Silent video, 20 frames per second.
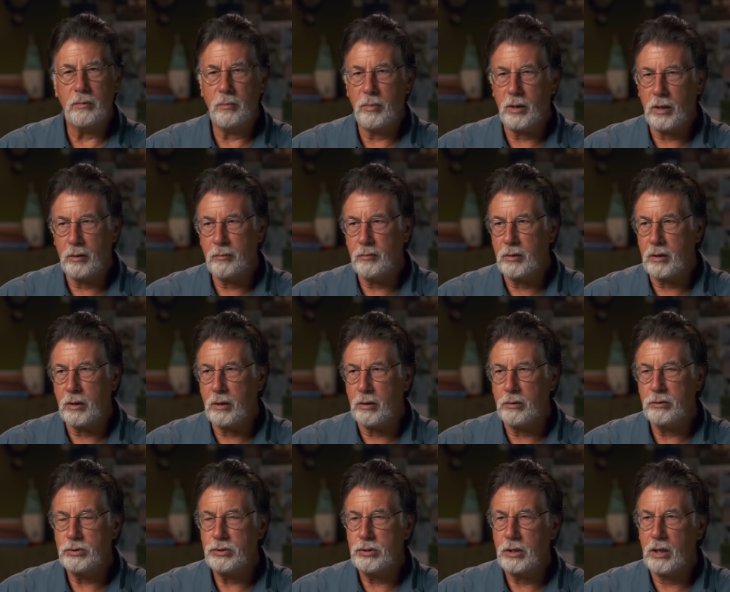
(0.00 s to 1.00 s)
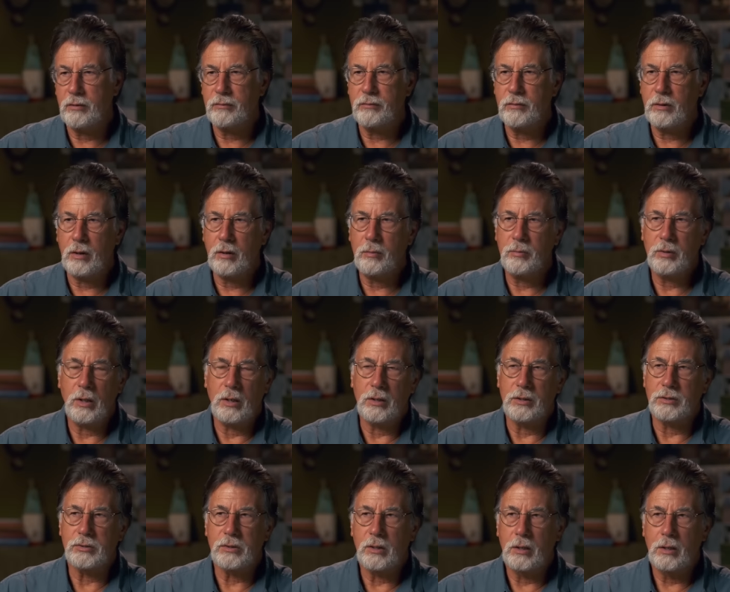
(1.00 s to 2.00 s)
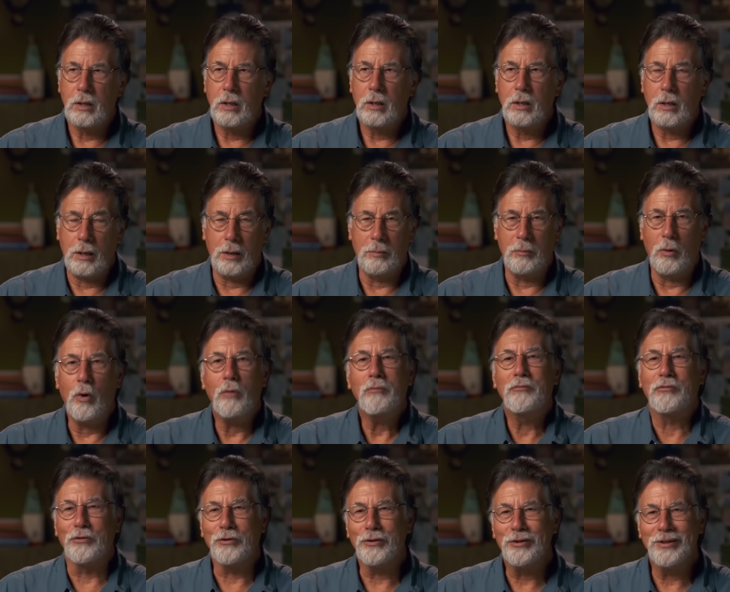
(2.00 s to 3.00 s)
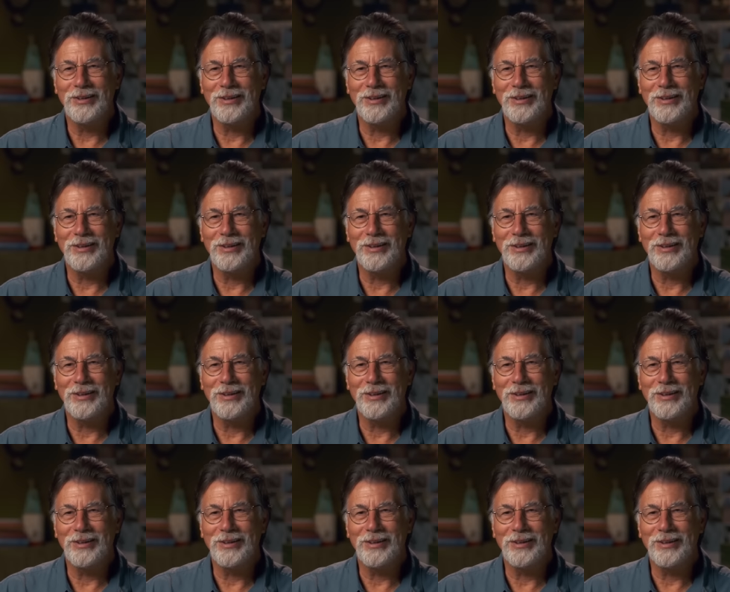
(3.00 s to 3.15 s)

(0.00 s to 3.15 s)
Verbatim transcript: the bottom of the garden shaft? I'll be honest, I'm hopeful,